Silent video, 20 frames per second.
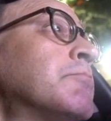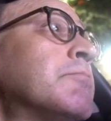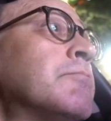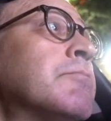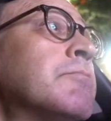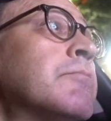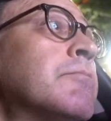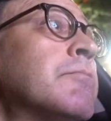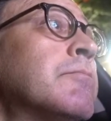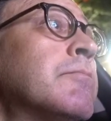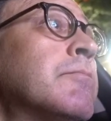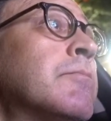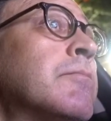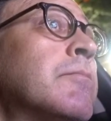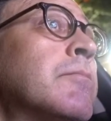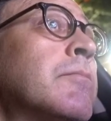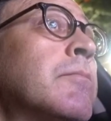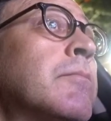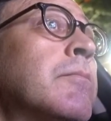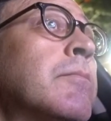
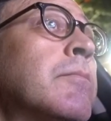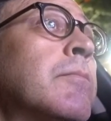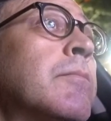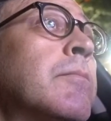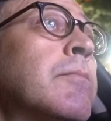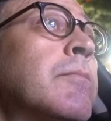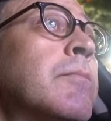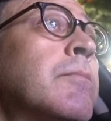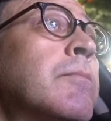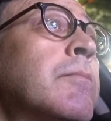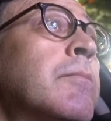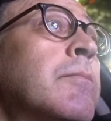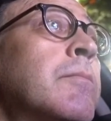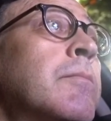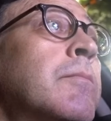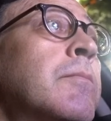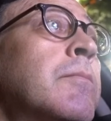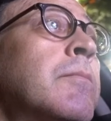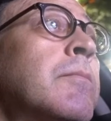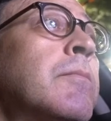
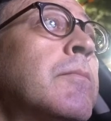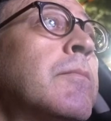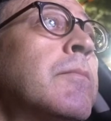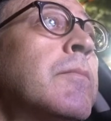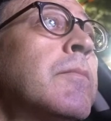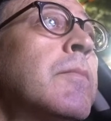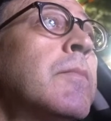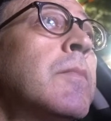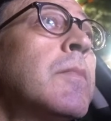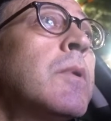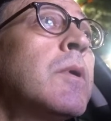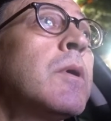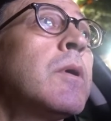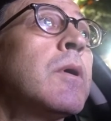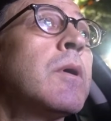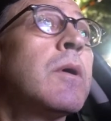No one is speaking in this clip.